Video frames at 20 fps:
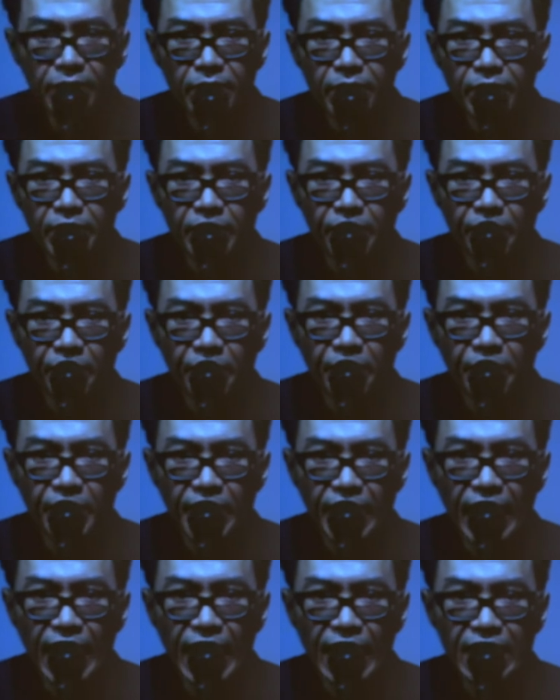so that the
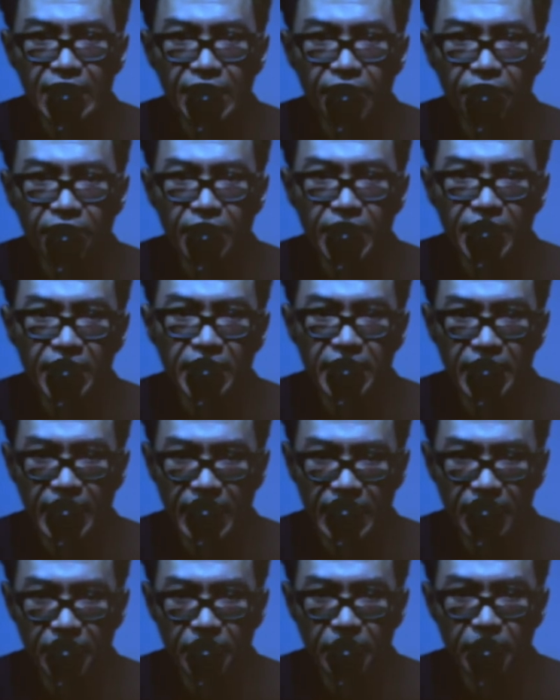act of
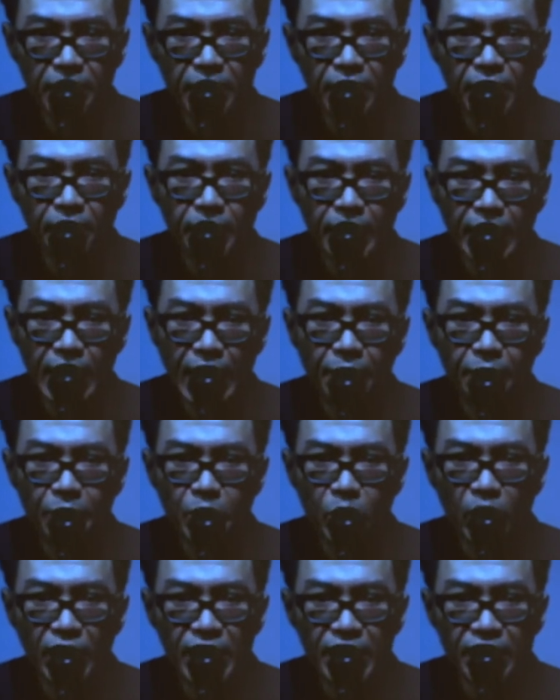listening becomes
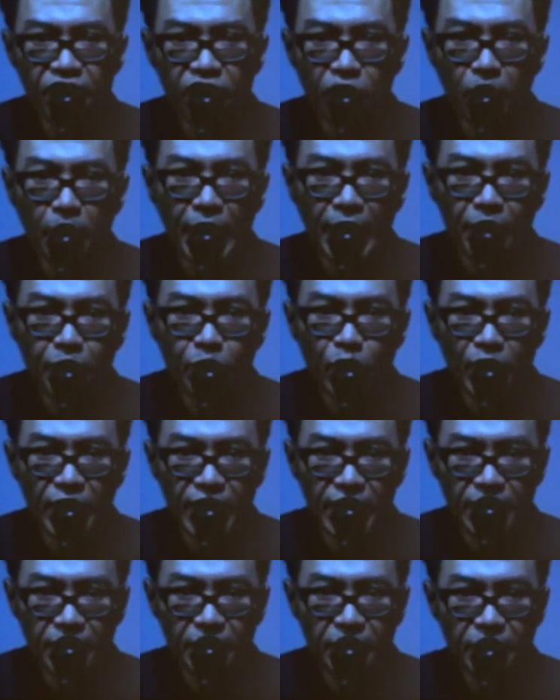one of
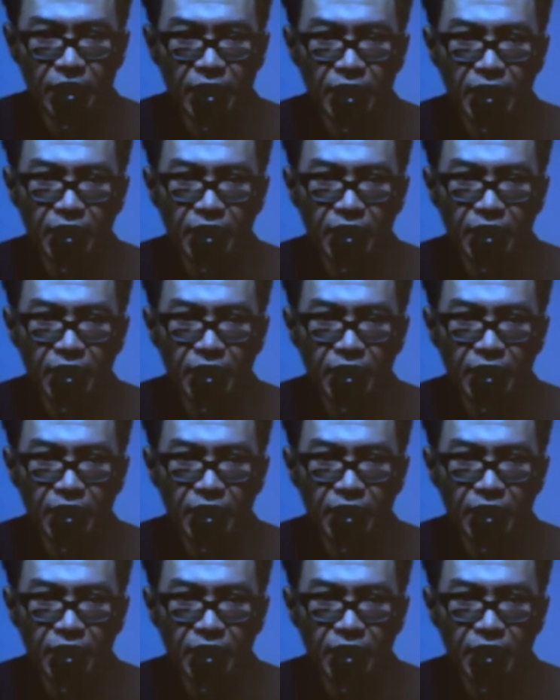remembering,